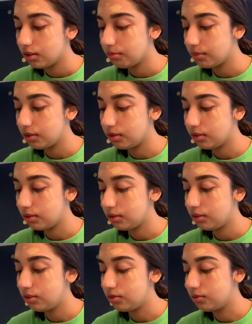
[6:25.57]
I'm gonna
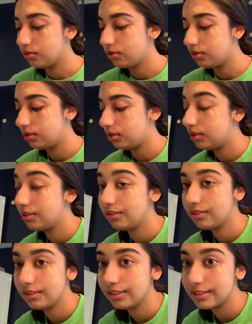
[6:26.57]
use
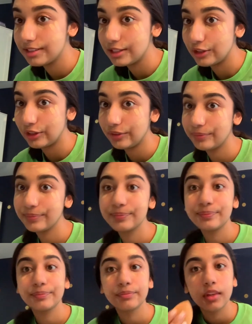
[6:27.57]
concealer.
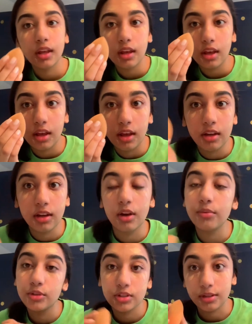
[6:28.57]
And now I'm
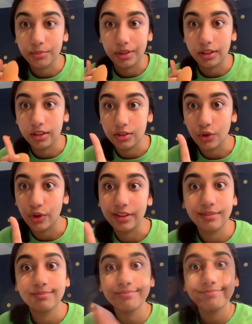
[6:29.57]
just gonna blend this on.